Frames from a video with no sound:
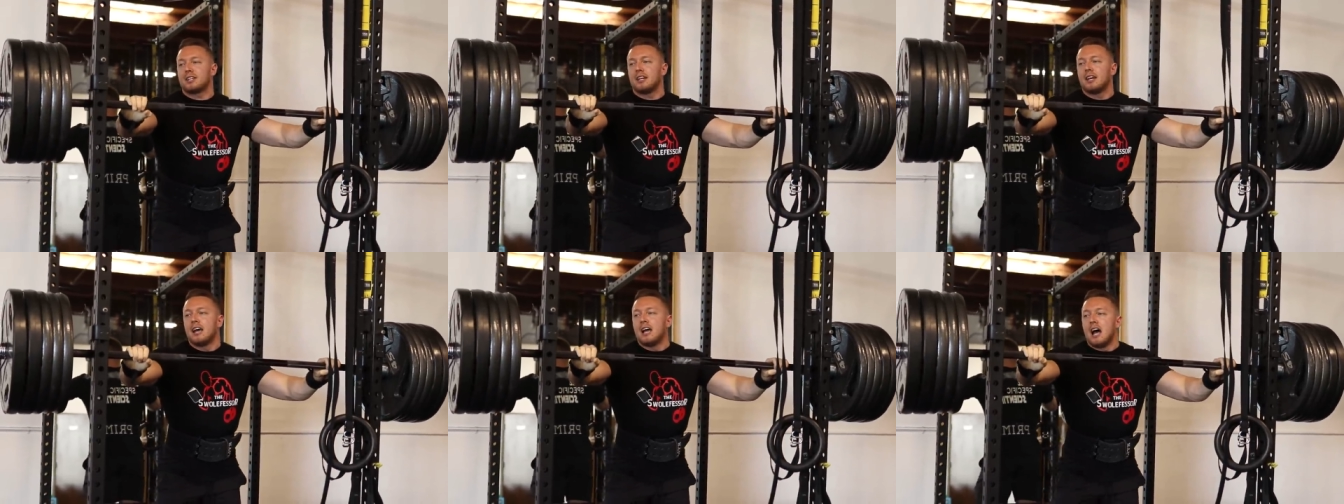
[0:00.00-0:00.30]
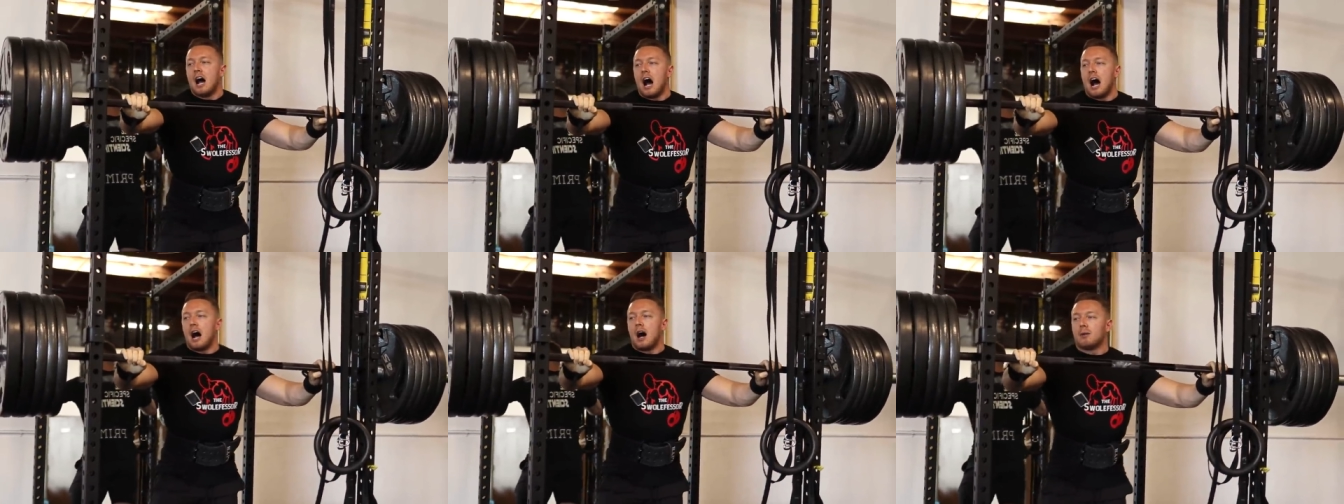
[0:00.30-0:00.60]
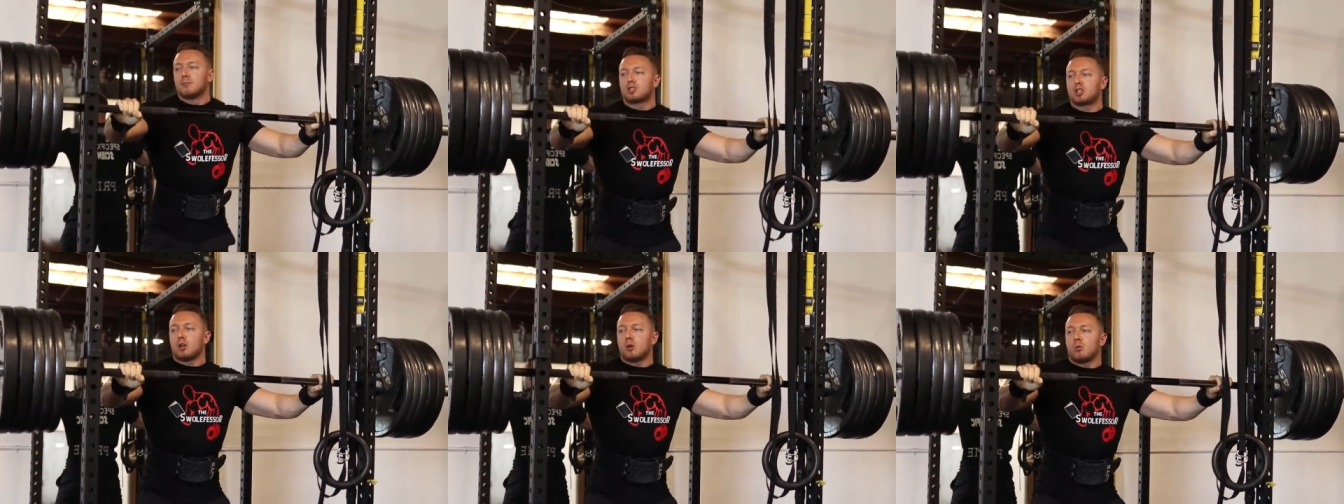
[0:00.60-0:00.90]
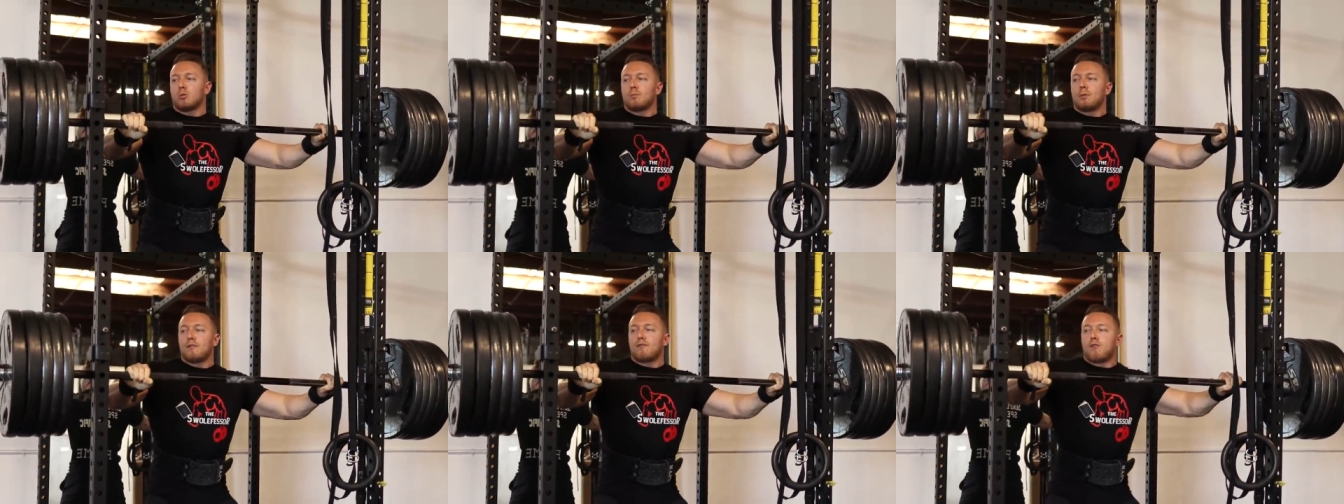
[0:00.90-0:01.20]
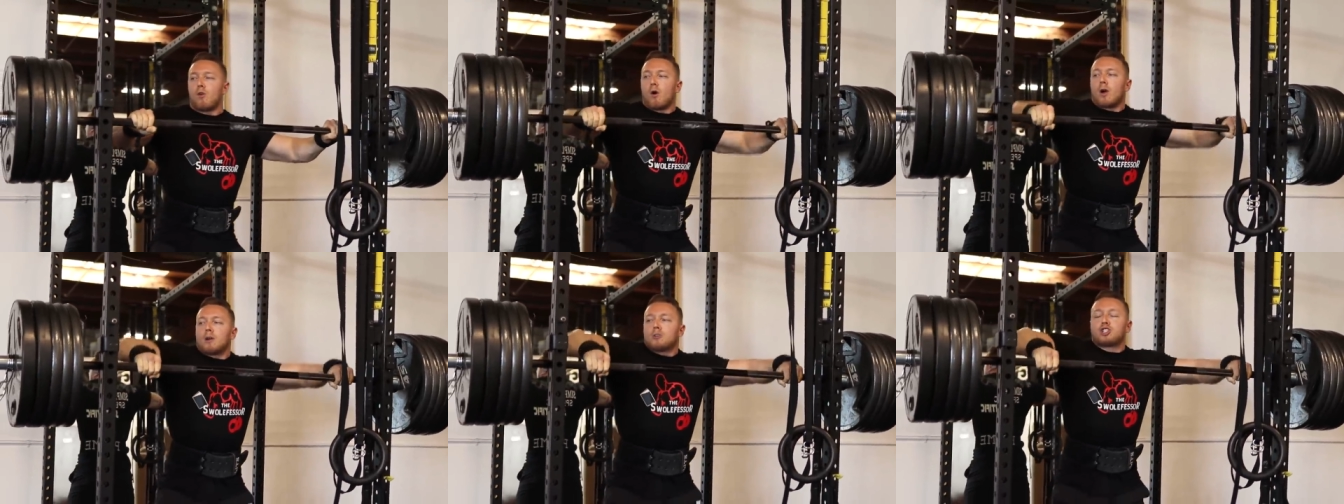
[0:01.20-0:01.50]
And so
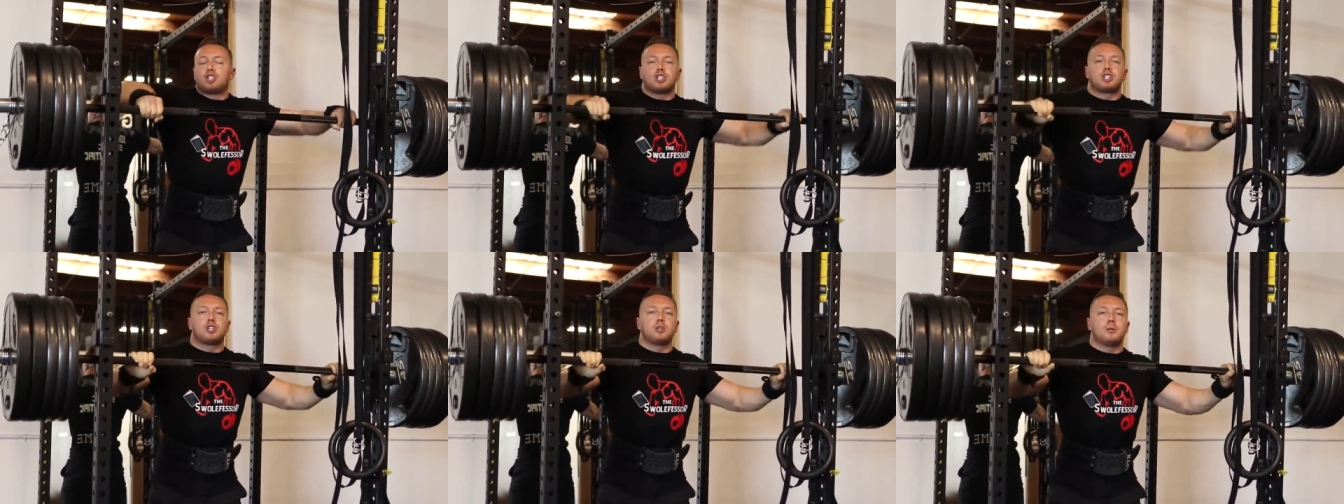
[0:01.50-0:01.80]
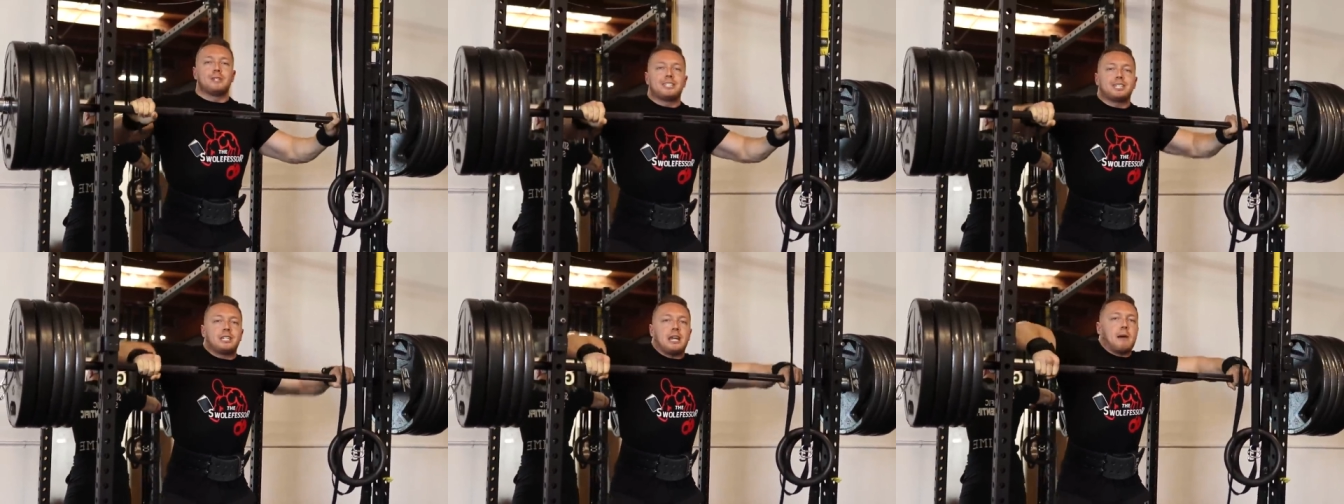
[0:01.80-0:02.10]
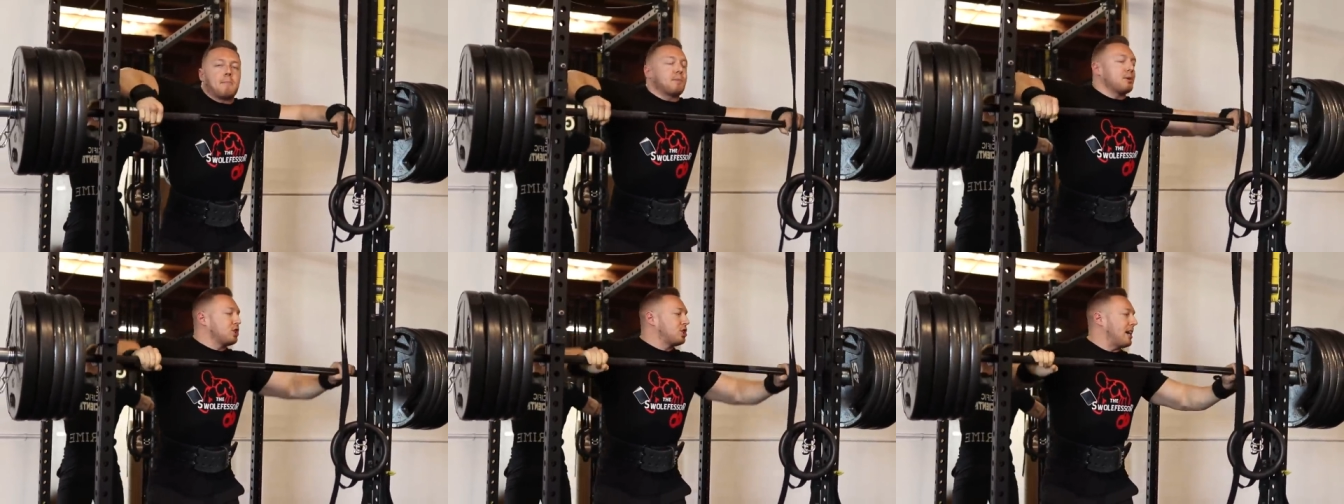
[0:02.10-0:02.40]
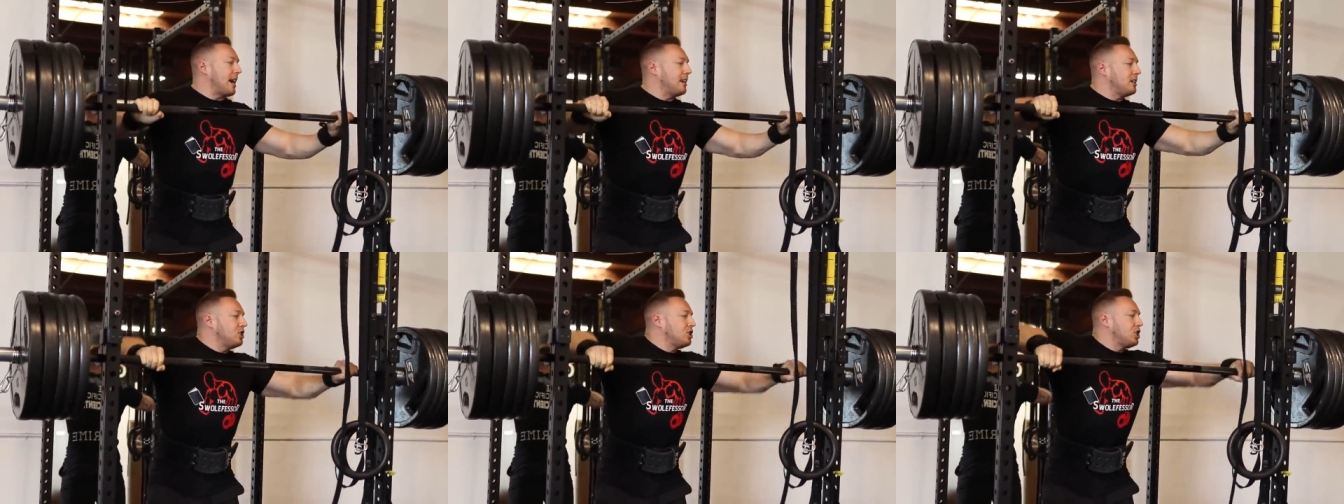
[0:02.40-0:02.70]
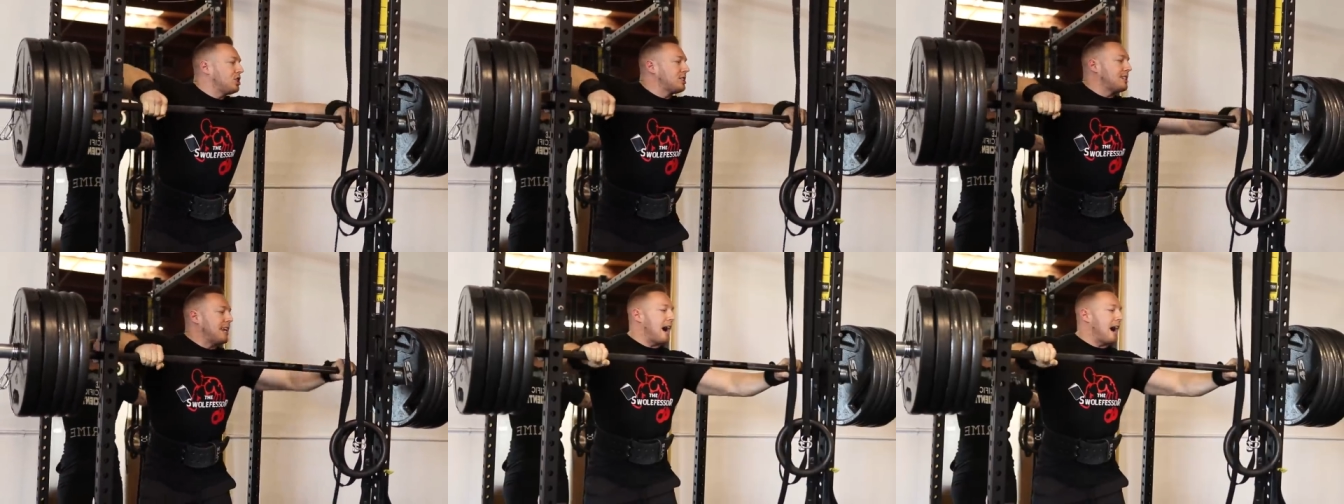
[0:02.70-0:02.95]
before I was just doing set percentages.